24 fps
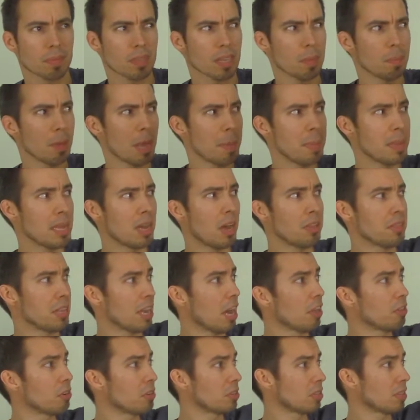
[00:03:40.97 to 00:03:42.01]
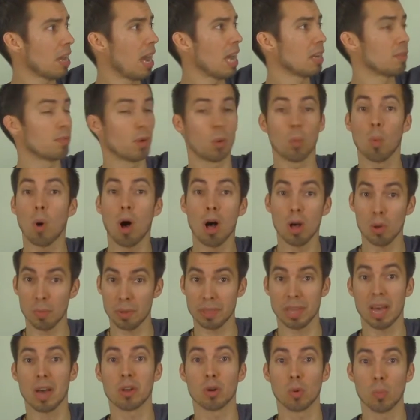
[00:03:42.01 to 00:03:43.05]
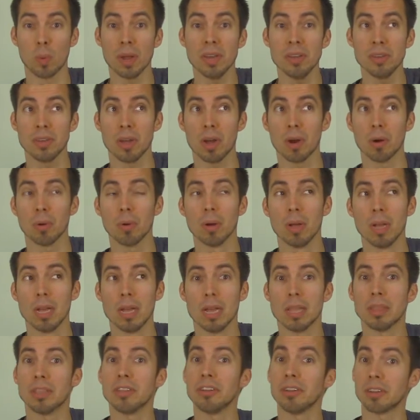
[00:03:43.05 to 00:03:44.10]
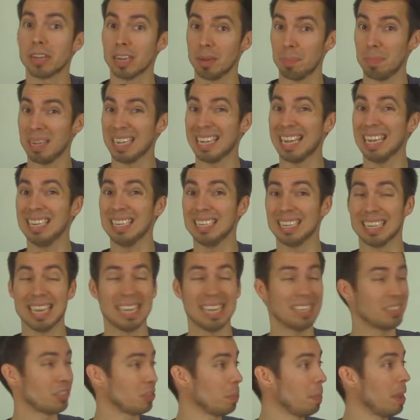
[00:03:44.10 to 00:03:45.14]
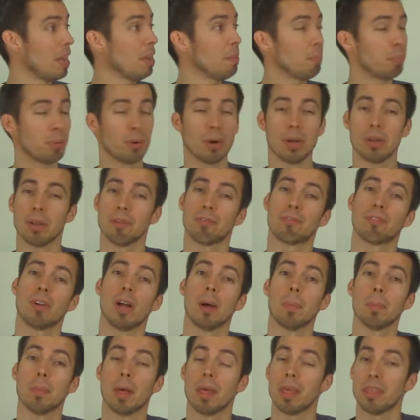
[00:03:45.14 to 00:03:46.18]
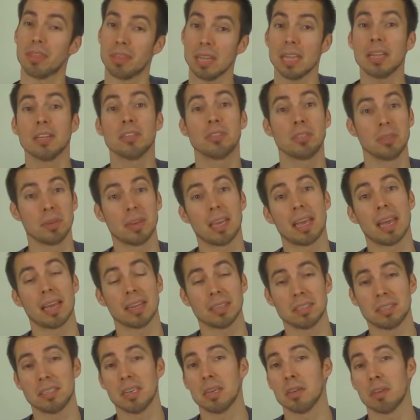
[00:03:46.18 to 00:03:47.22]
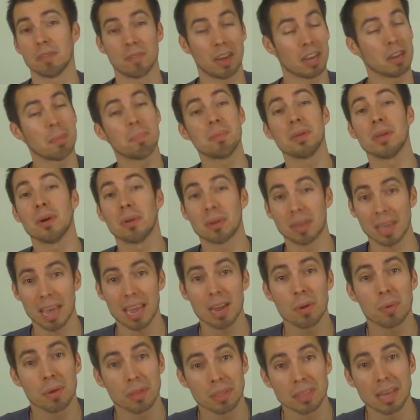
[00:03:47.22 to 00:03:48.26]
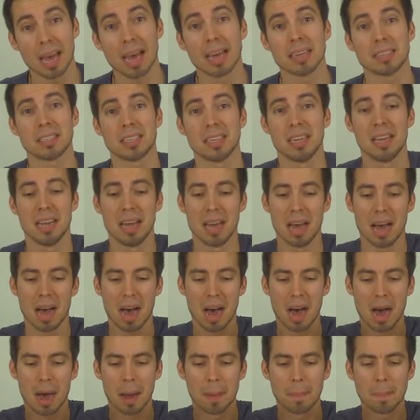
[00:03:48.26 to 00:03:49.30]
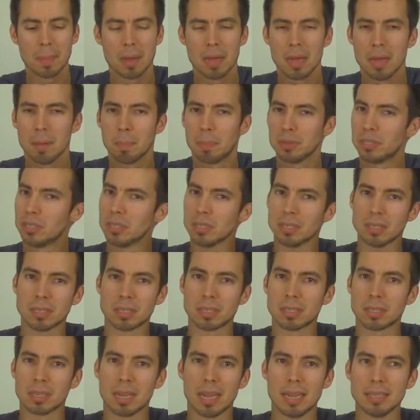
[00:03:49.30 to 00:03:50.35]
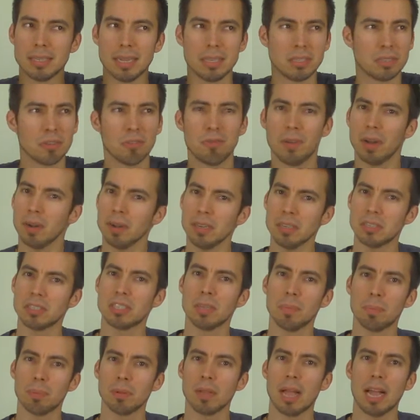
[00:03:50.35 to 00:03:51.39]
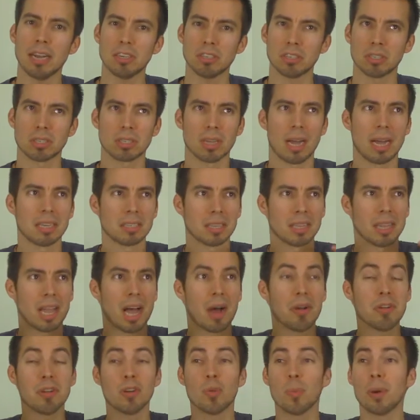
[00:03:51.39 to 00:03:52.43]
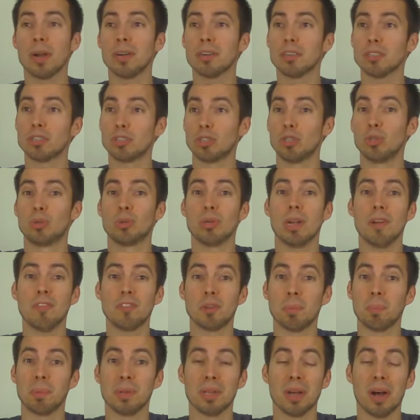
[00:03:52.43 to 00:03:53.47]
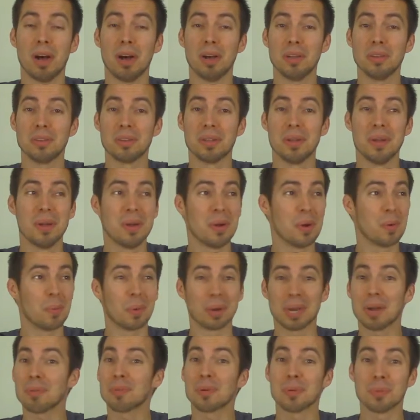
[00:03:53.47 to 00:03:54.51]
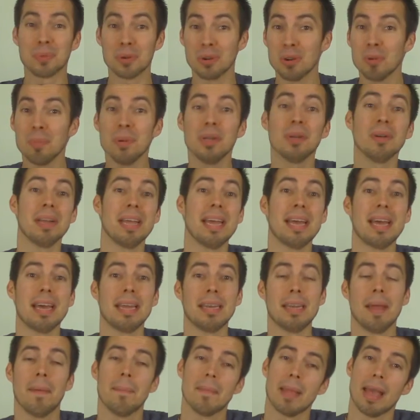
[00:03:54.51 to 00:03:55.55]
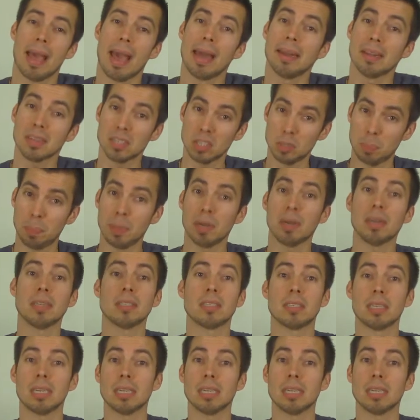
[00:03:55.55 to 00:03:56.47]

maybe on the other side of a wall without a window, then you're going to begin to get some input from things you can't see. You've got to be okay with that. But just, it's a very simple exercise. Allow your awareness to drift beyond whatever room you're in and experience